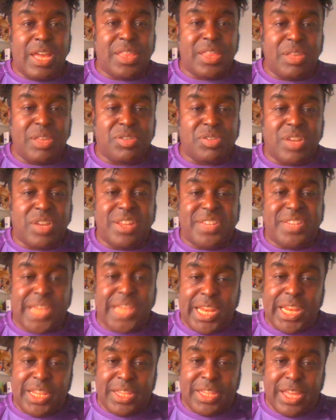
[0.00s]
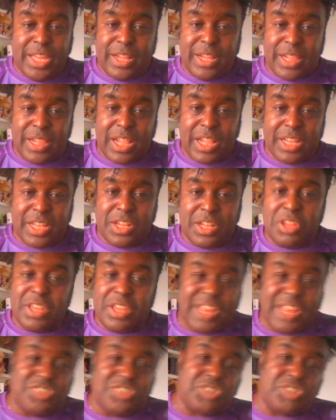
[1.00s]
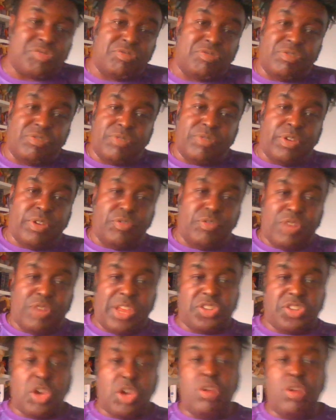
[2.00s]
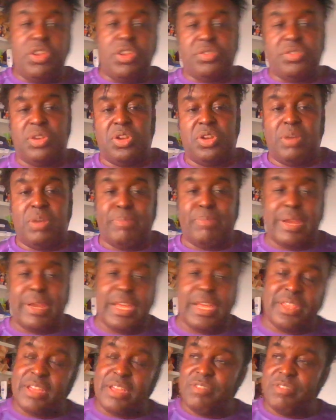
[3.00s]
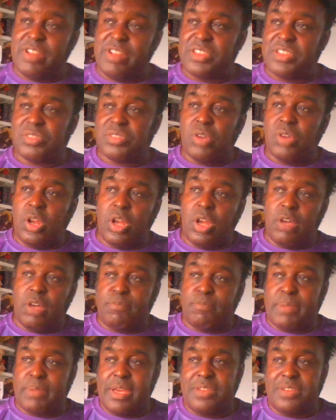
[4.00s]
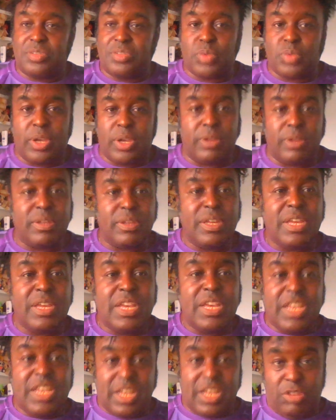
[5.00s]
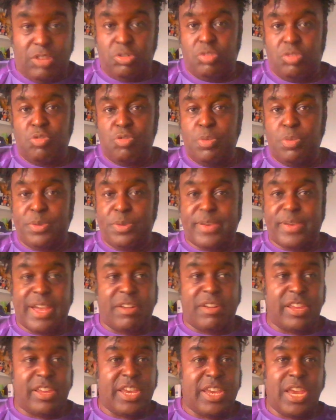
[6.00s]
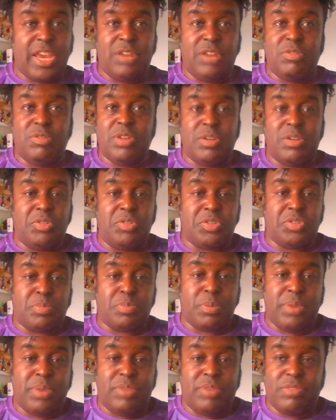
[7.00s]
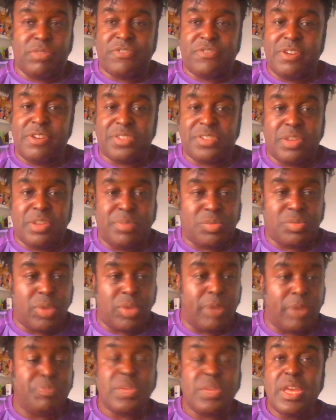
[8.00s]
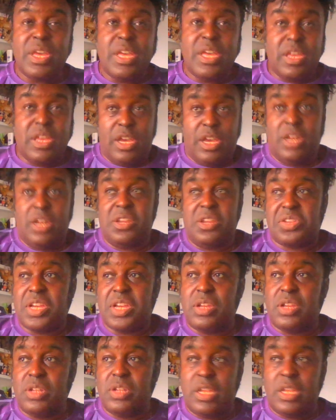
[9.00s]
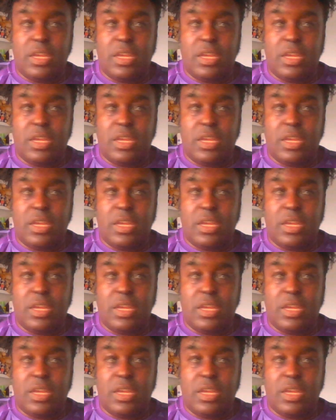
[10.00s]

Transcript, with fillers: it was quite a telling there. And I don't think that just relates only to Ndombele. I think it relates to a lot of players as well. And there was rumours about Harry Kane. Who knows? It probably refers to him as well. Lo Celso